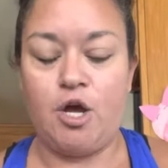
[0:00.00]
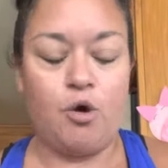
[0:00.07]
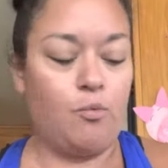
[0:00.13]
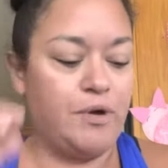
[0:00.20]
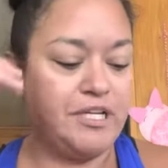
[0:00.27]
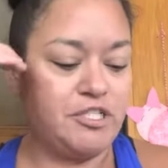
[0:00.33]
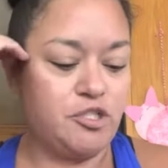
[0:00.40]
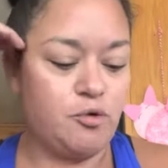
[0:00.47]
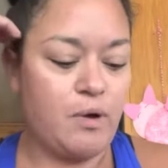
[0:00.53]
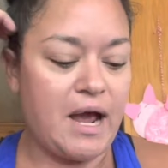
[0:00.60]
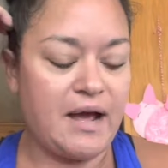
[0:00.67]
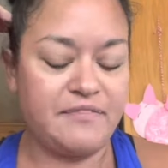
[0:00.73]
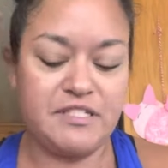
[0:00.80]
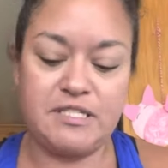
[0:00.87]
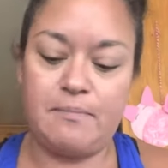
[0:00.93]
We do
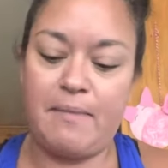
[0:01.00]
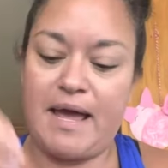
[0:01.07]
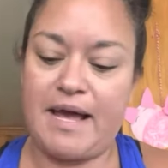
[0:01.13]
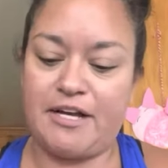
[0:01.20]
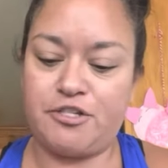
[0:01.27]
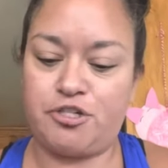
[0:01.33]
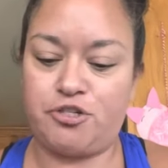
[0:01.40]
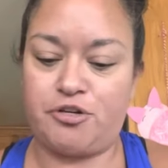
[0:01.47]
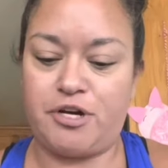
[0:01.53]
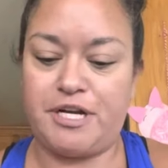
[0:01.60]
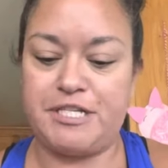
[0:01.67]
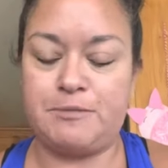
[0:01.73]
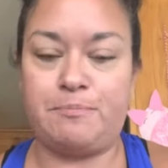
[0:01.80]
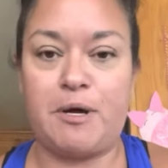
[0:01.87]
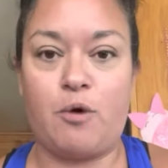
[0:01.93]
have some
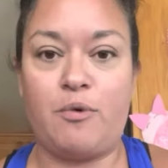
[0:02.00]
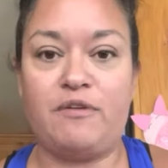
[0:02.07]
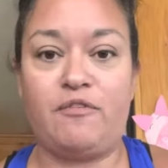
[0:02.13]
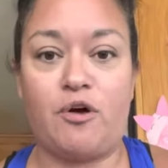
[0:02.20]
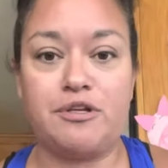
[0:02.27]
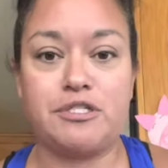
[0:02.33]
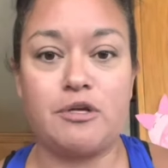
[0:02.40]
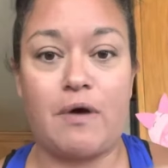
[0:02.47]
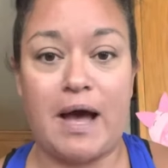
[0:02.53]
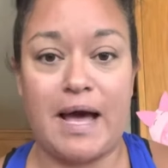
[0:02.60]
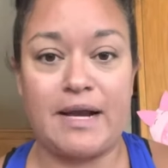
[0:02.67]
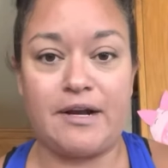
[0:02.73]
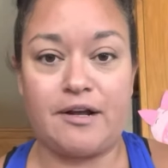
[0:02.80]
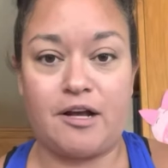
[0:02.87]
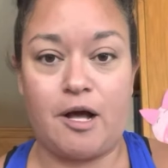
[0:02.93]
extras, but we've also
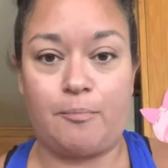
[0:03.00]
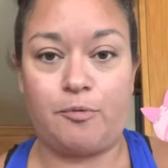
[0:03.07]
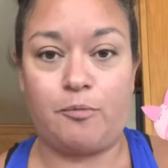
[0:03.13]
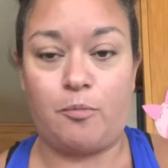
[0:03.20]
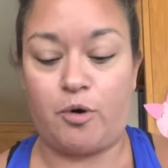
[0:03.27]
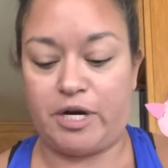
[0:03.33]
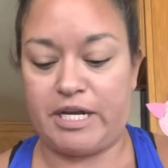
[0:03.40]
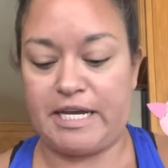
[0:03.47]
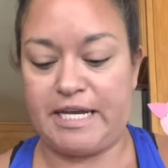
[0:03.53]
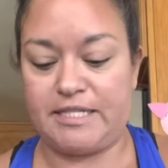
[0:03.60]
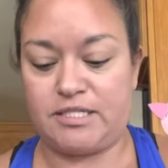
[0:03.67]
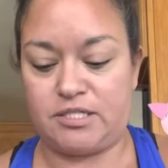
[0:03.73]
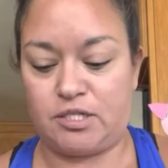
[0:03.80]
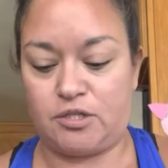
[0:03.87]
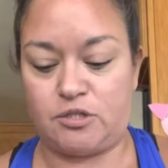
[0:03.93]
added a couple more
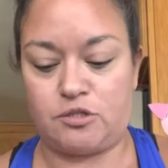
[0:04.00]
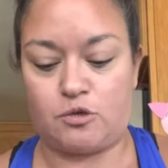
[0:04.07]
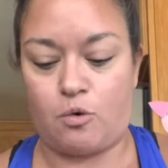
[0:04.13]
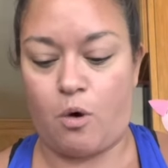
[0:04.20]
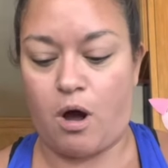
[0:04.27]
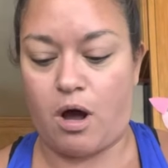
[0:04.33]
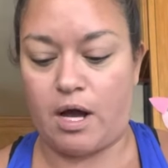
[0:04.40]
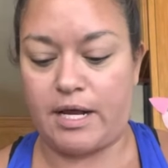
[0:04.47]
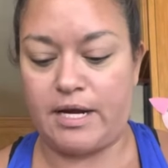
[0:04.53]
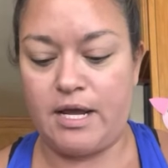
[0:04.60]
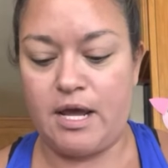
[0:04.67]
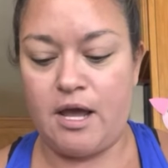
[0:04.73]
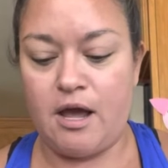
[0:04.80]
kids to the squad.